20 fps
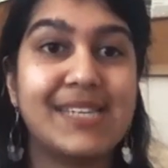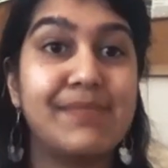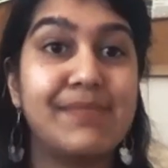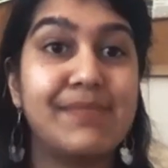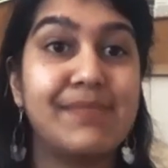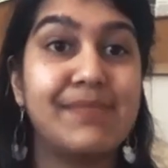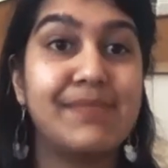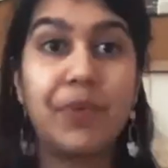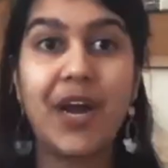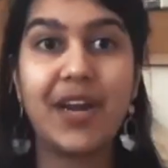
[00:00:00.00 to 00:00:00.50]
to
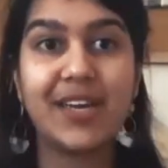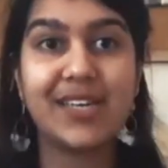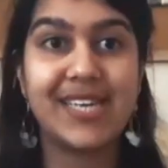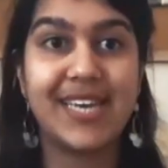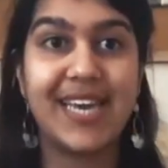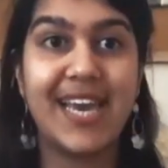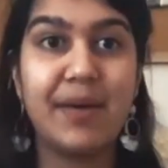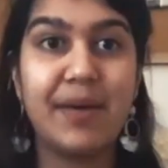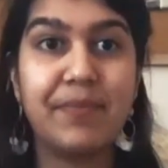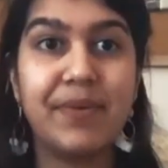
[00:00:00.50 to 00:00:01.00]
menstrual products on
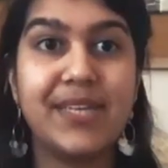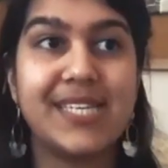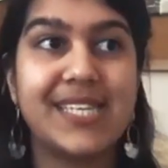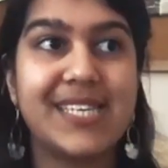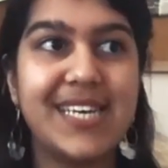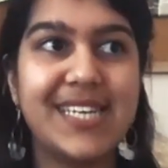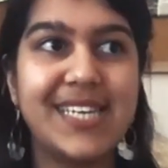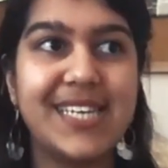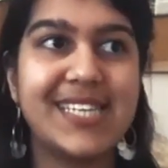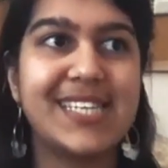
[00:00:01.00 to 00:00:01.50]
campus
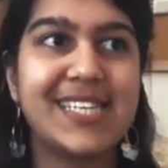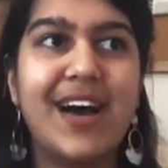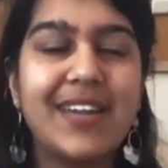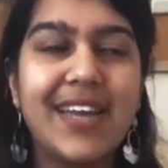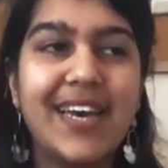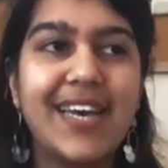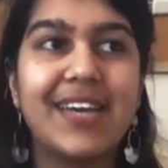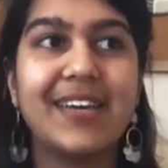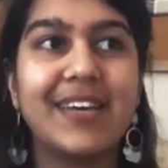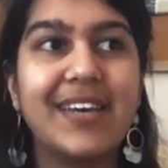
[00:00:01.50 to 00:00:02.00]
because it's not
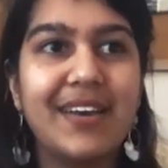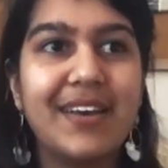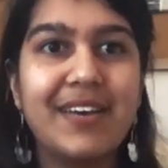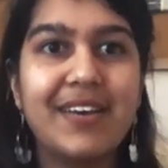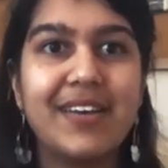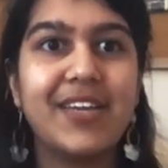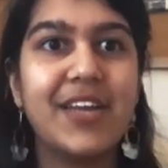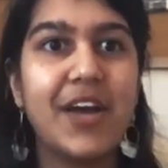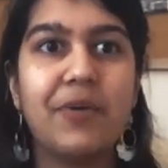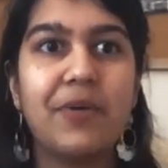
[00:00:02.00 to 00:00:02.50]
like,
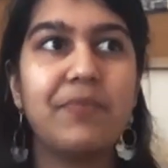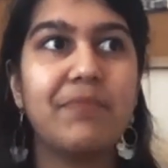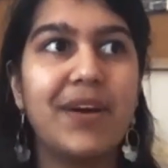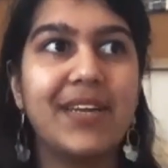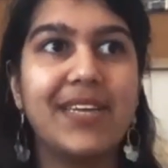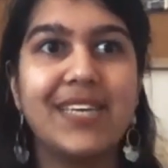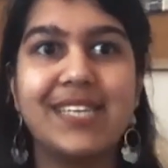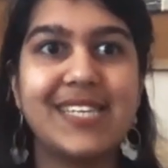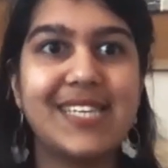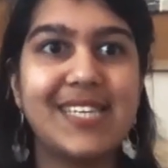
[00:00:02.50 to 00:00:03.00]
you know,
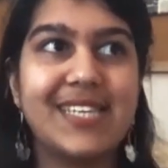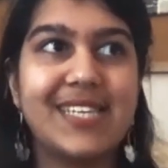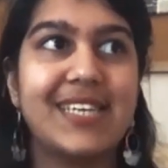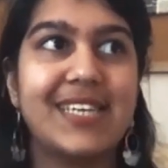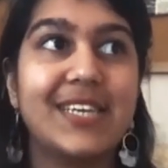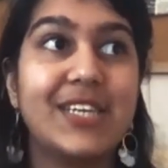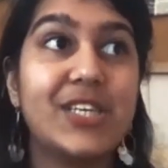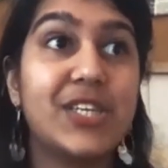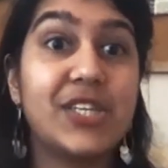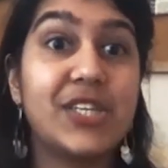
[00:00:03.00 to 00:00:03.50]
money
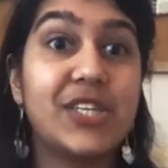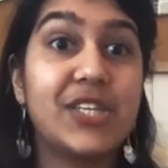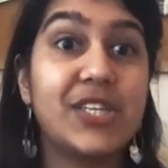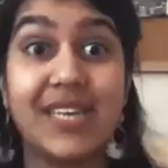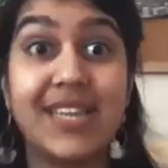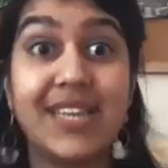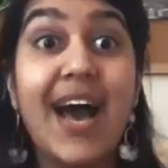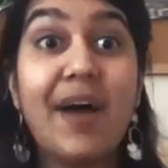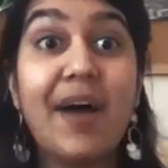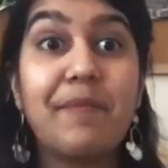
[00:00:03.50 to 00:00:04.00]
just grows like
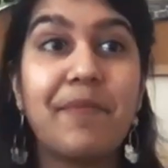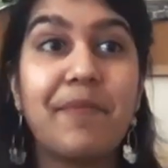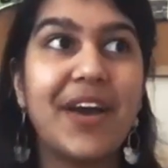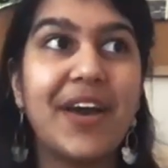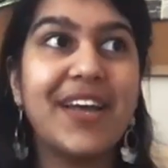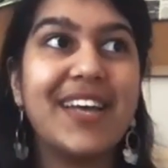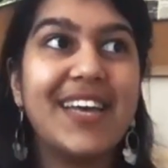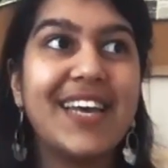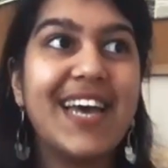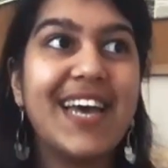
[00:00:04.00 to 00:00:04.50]
that. But
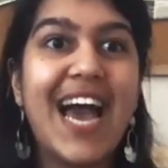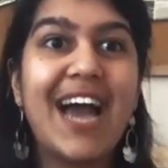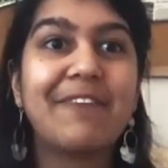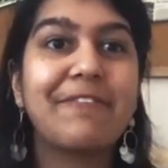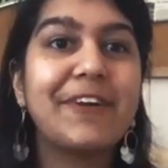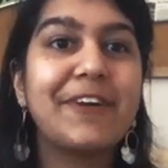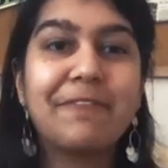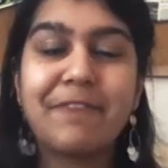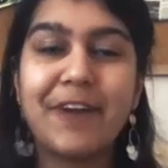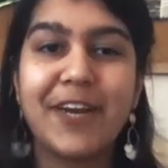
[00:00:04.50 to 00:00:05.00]

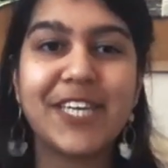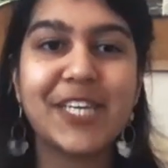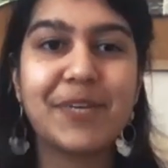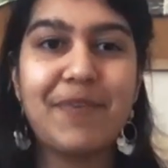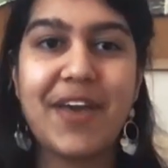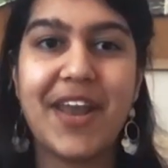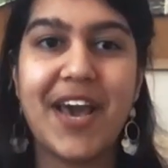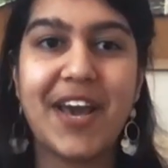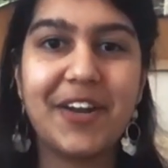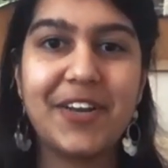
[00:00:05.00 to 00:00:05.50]
every
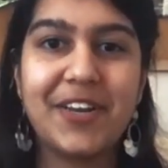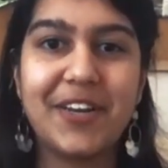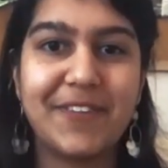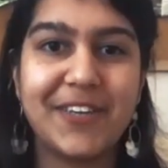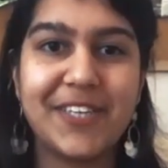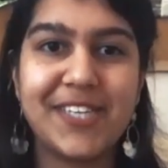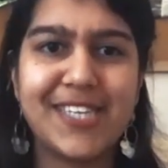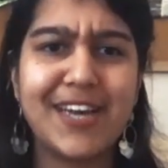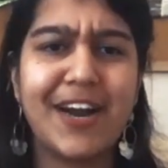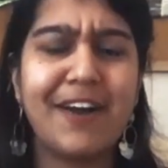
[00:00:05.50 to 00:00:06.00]
freshman at our
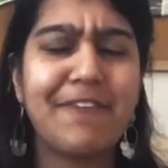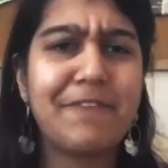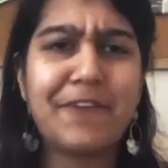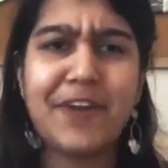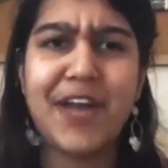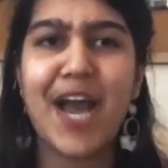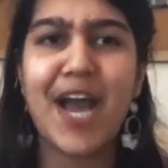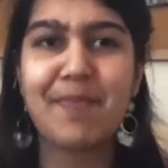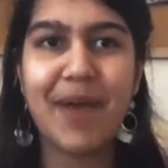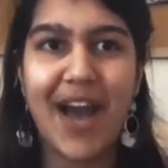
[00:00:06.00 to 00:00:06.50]
university got a free
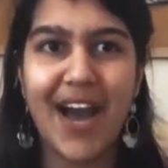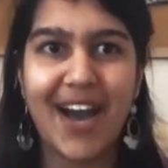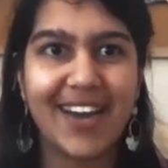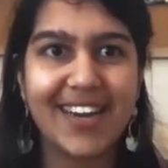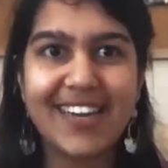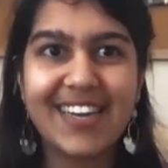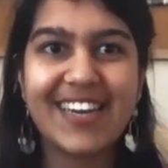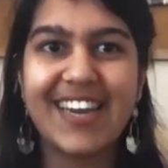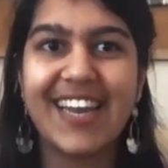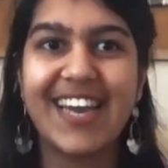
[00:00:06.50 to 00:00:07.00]

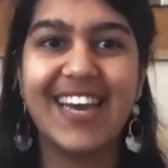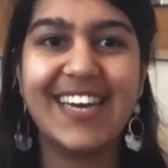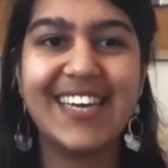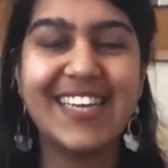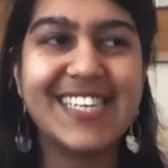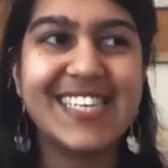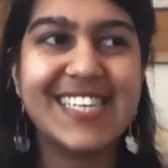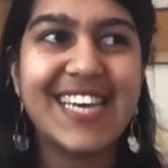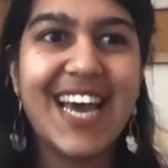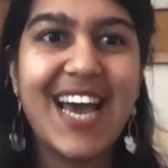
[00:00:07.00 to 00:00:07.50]
iPad,
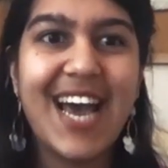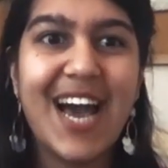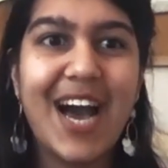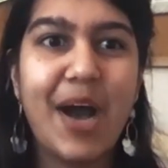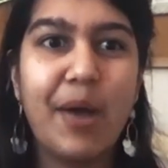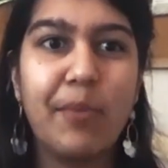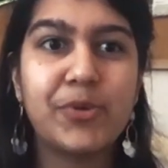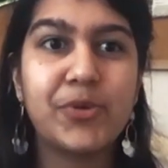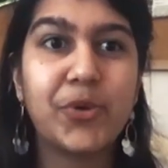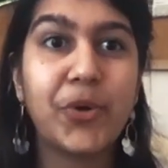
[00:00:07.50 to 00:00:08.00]
and
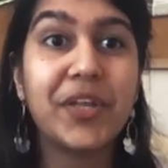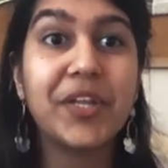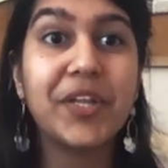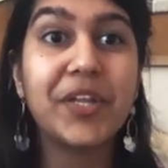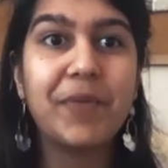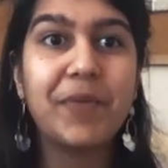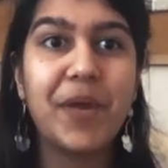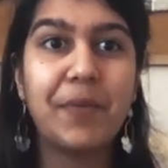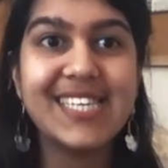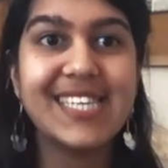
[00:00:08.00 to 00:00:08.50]
toilet
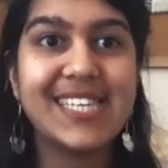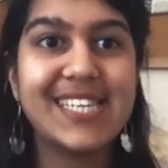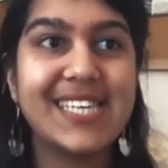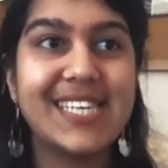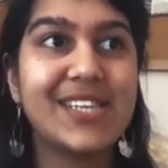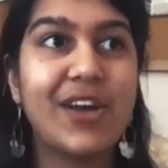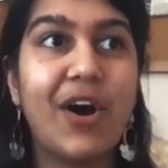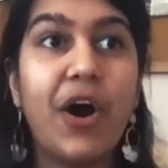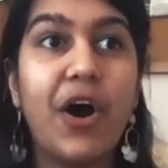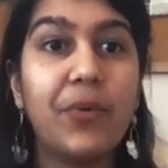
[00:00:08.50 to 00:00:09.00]
paper is
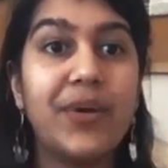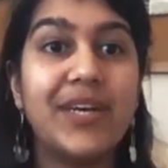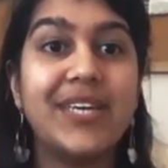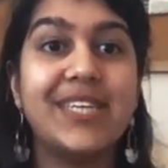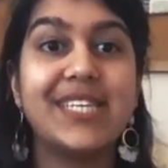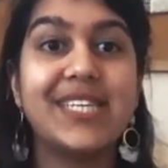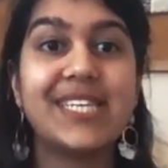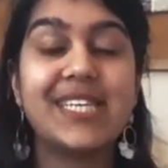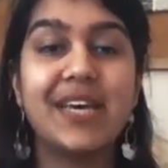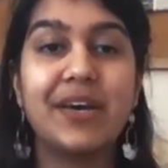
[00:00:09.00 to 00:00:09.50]

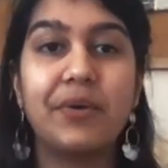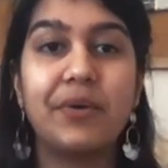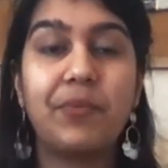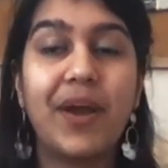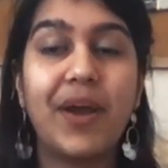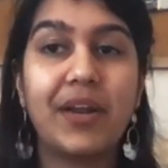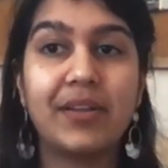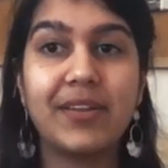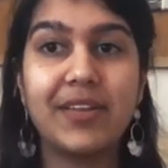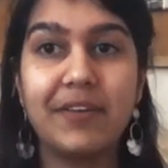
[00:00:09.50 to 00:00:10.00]
always
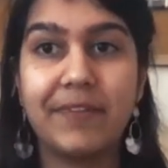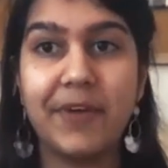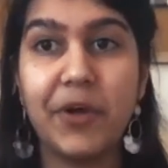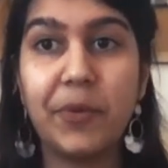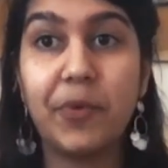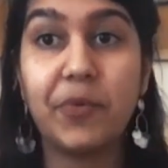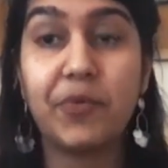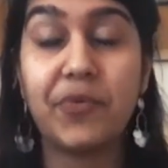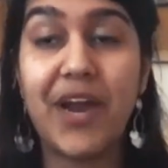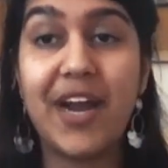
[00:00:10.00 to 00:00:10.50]
readily
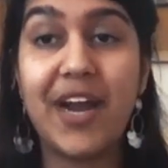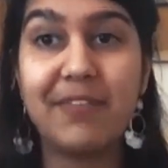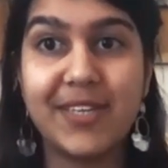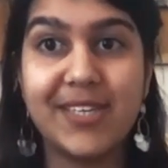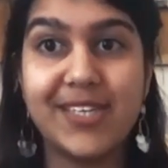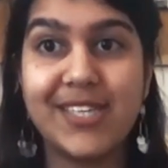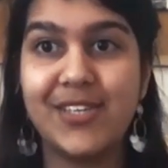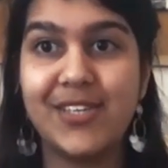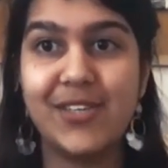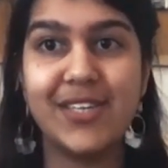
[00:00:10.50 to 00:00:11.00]
available for every
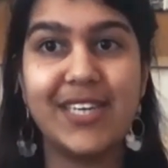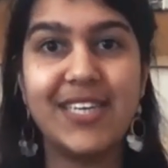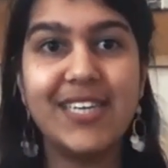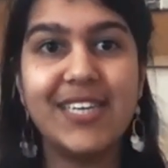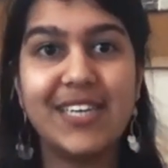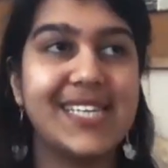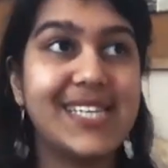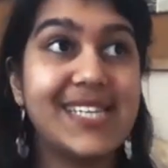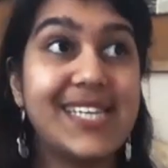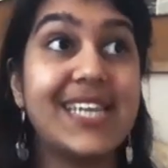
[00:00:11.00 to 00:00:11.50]
student.
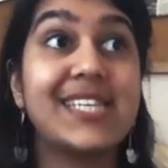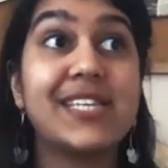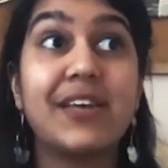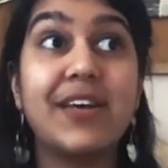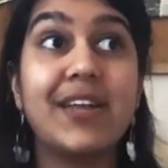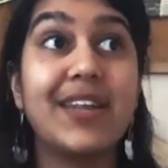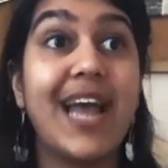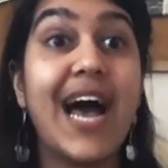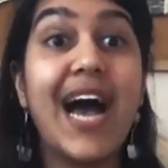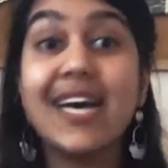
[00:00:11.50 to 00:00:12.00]
That's
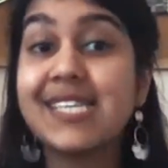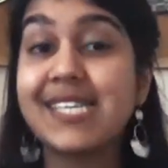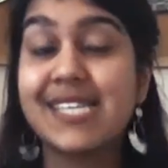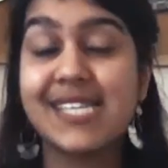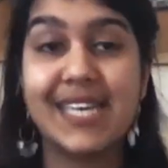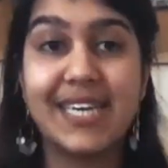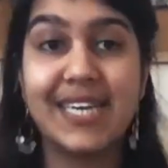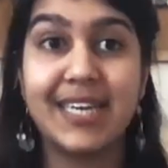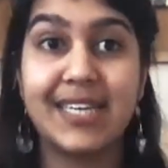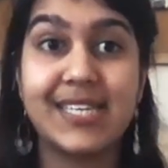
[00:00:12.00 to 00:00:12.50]
the last
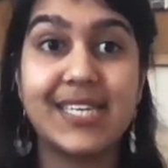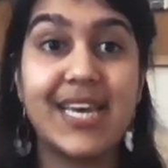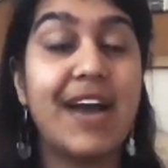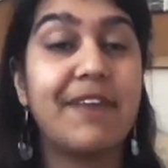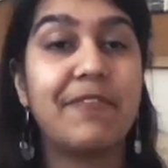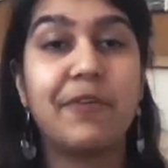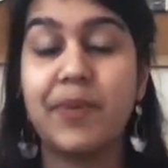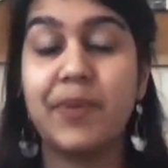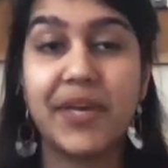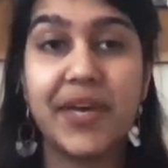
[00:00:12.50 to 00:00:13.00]
thing to
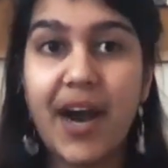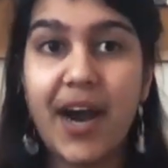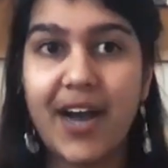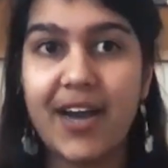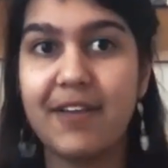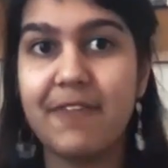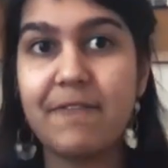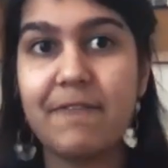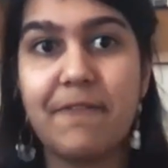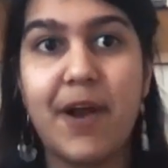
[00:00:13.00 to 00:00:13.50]
ever be cut
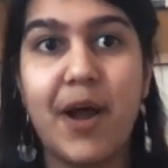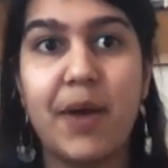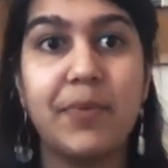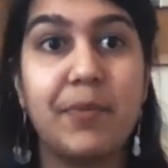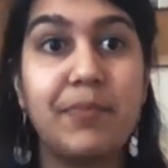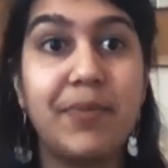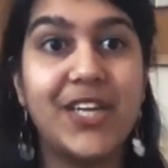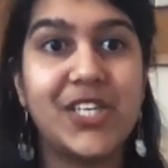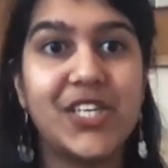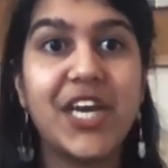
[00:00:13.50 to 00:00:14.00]
from the
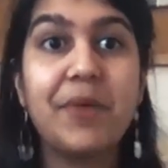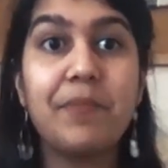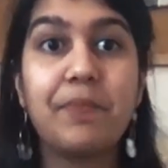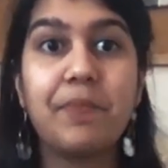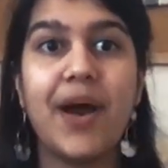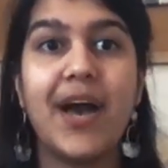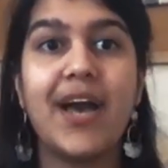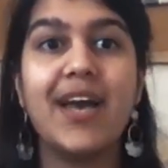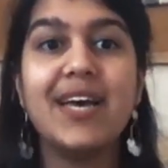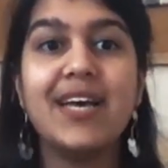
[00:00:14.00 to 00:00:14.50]
budget.
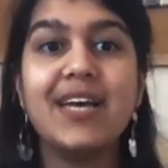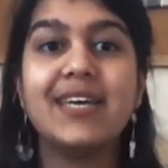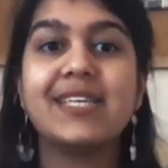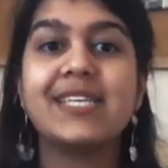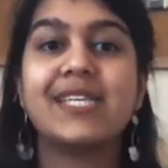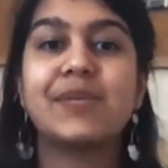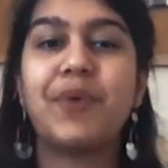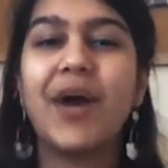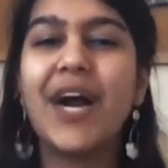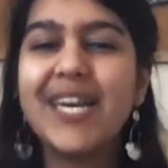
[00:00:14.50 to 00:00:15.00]
But
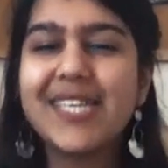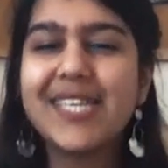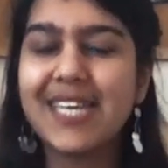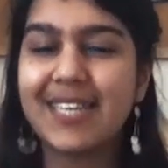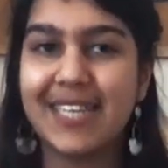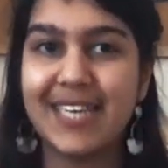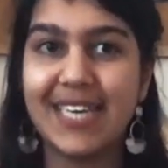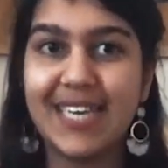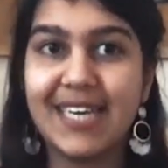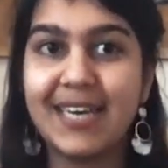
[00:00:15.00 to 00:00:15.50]

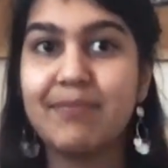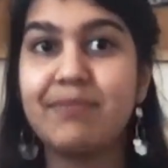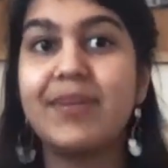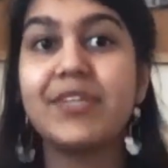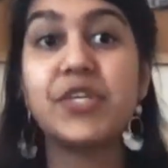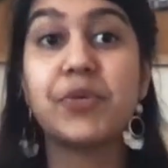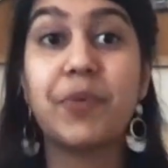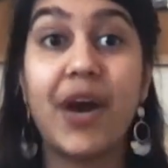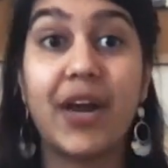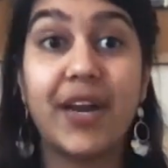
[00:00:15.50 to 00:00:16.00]
surprisingly,
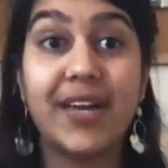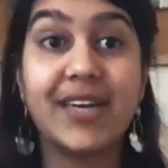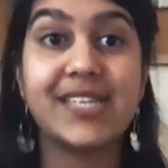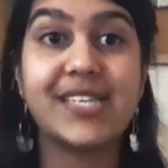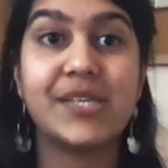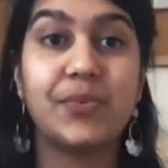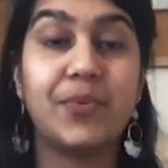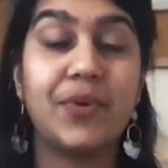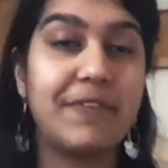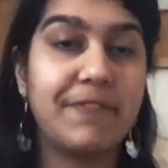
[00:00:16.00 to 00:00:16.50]
menstrual
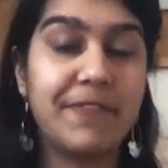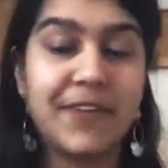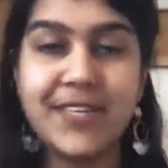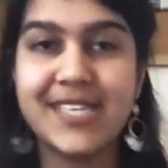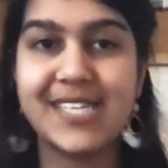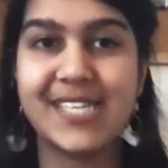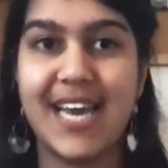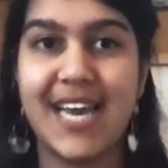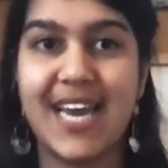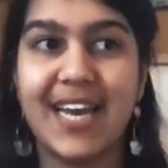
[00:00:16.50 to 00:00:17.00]
products were the
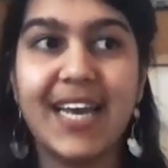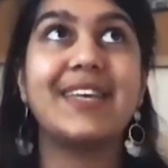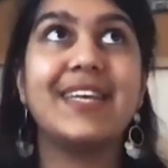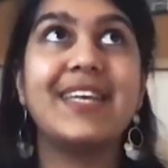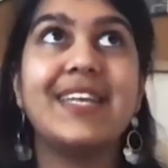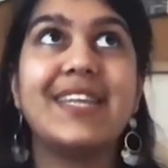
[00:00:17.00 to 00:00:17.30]
first thing.